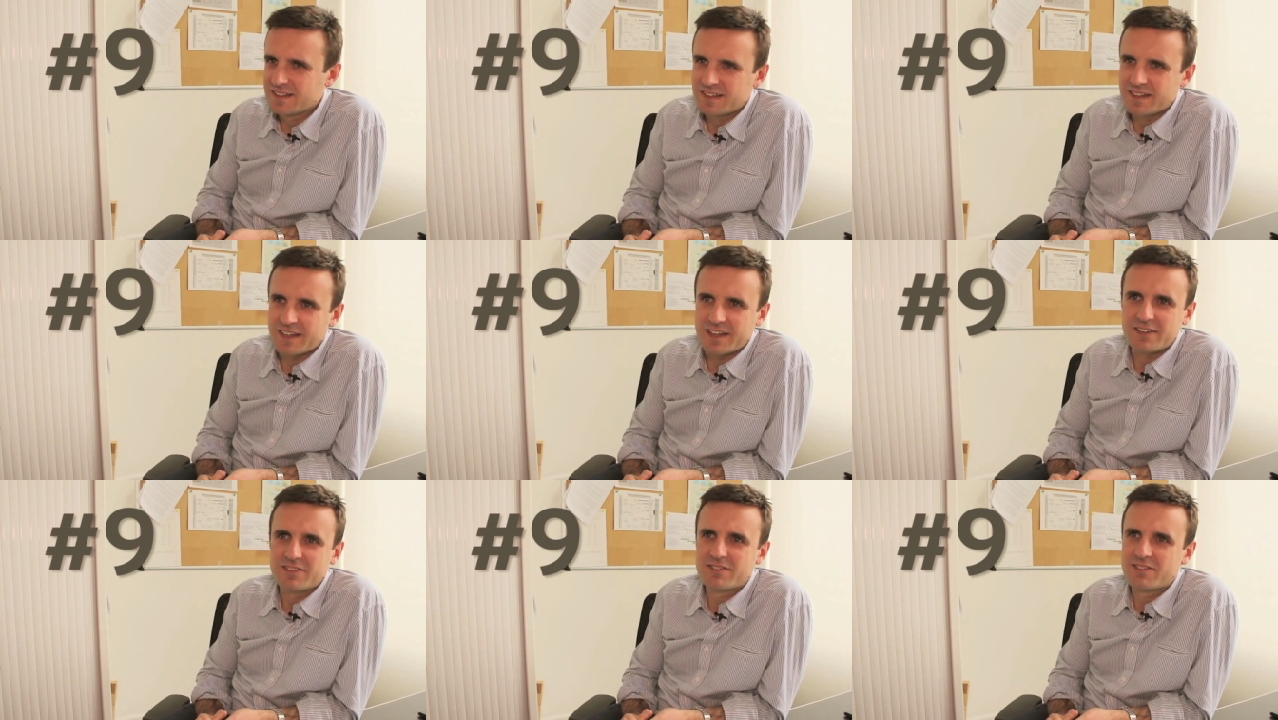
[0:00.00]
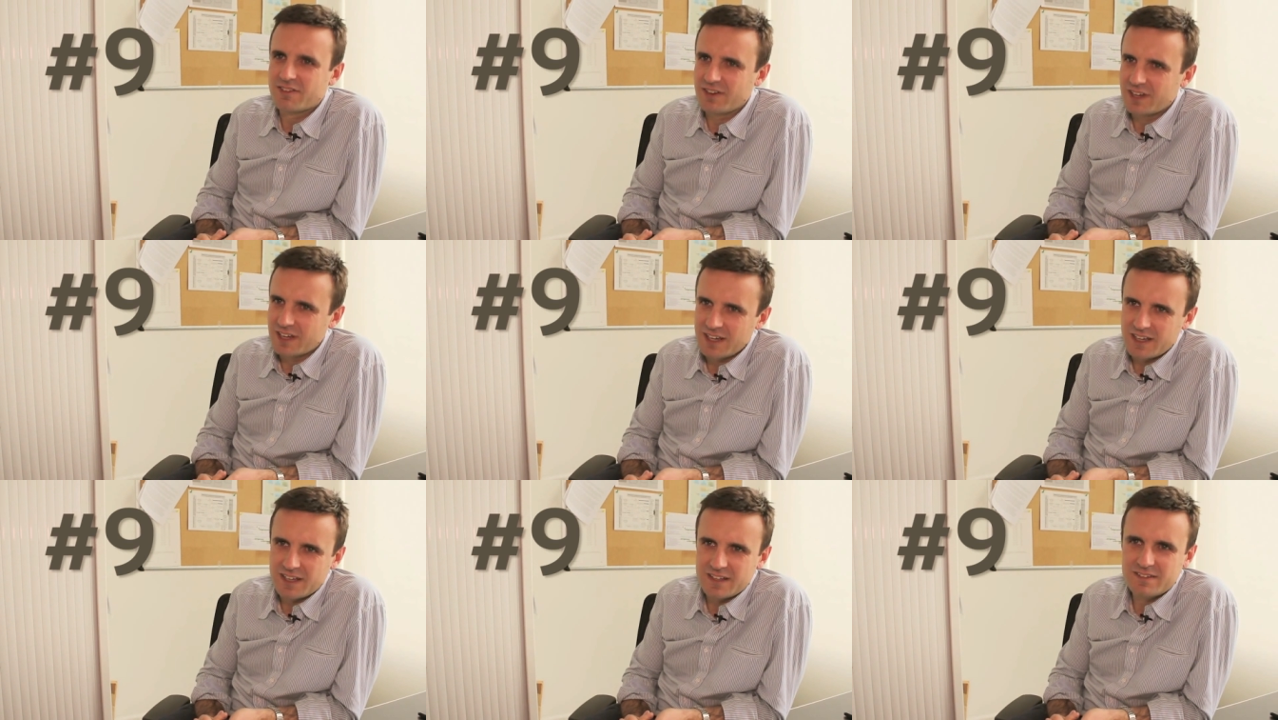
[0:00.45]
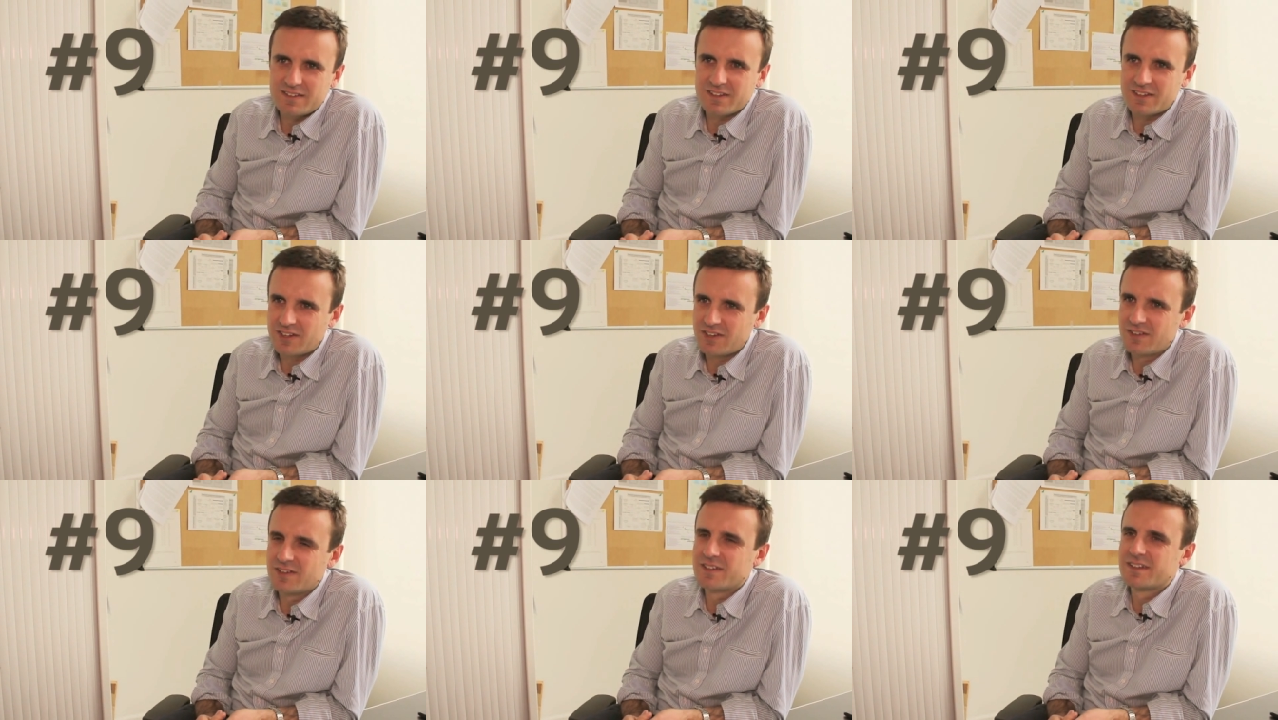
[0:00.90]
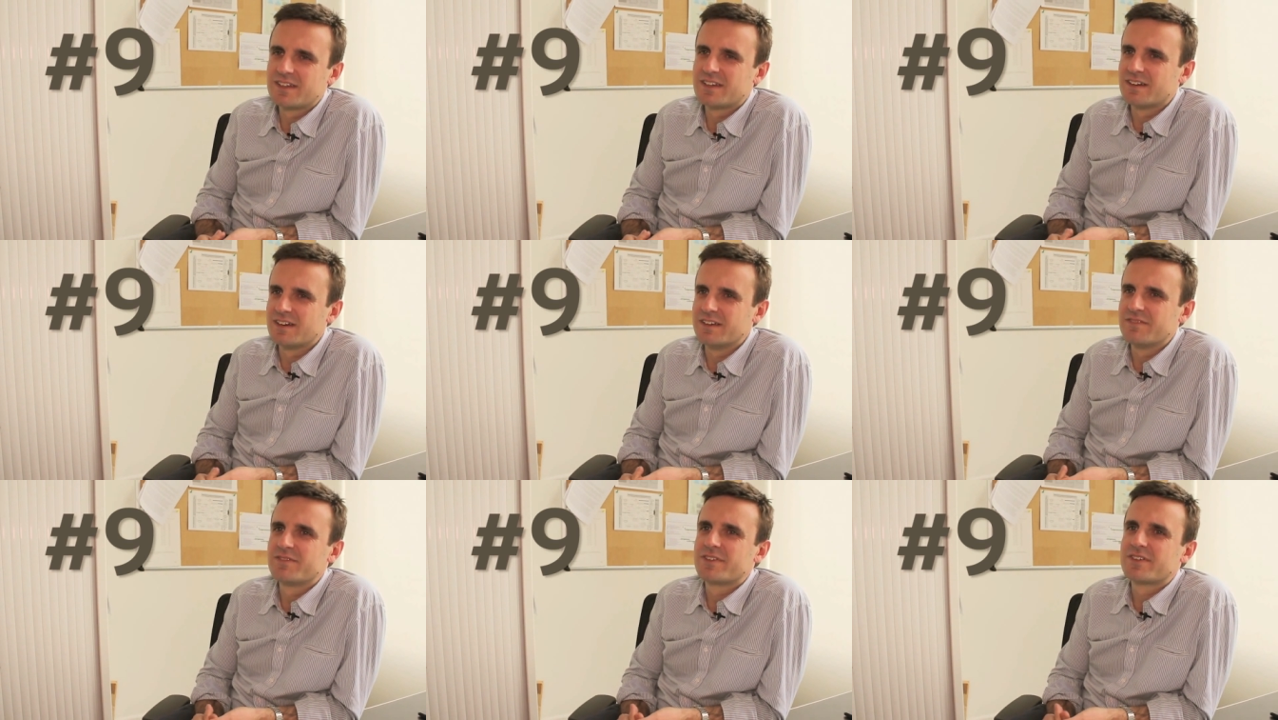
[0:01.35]
like trade, security
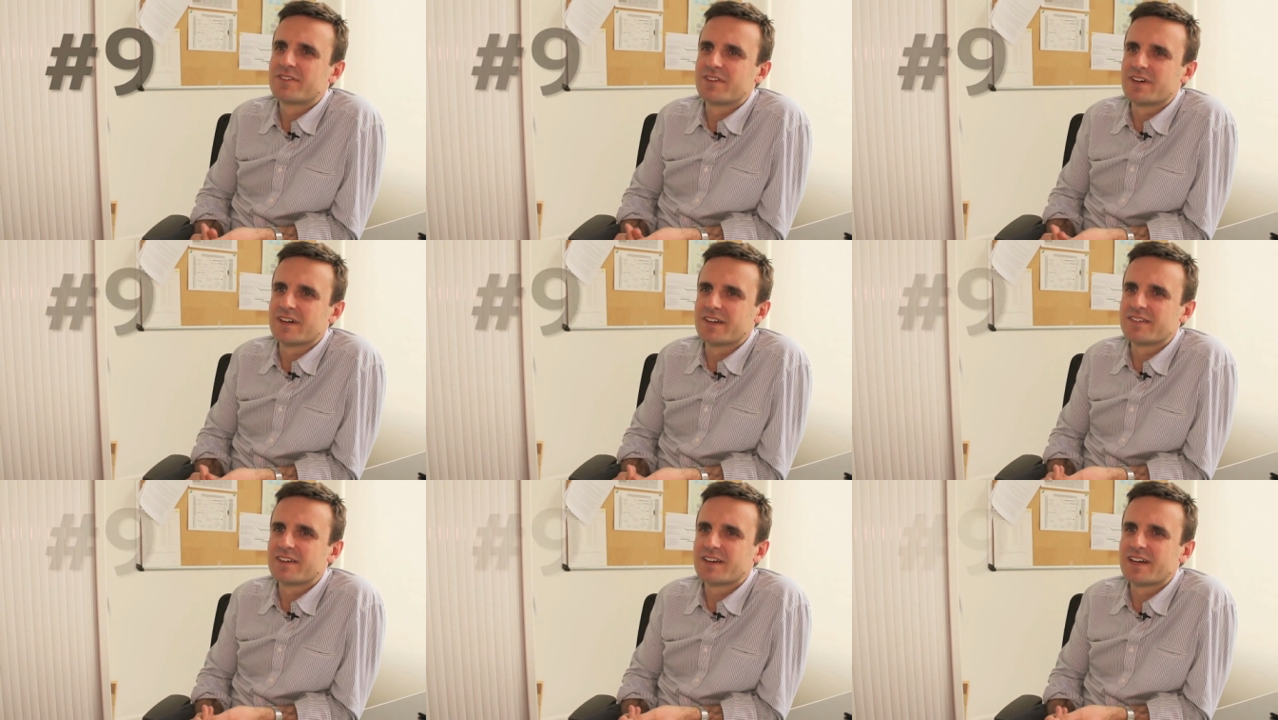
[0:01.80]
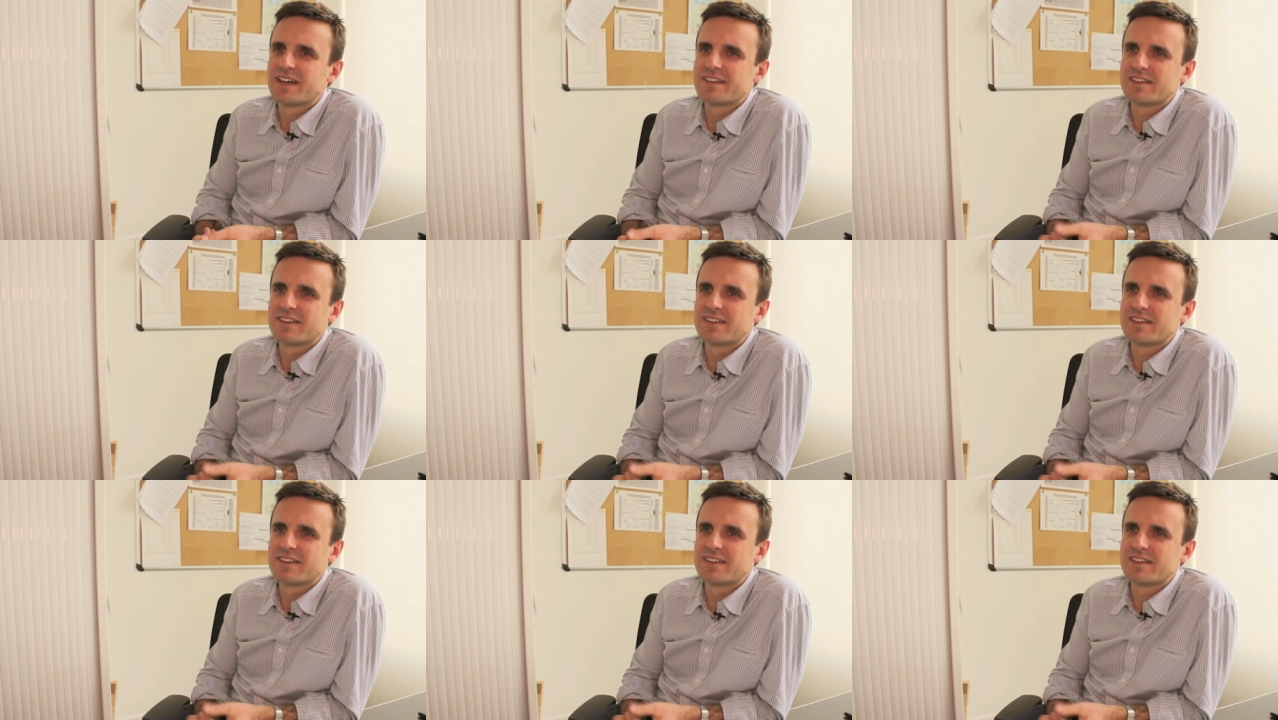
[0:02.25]
or infrastructure,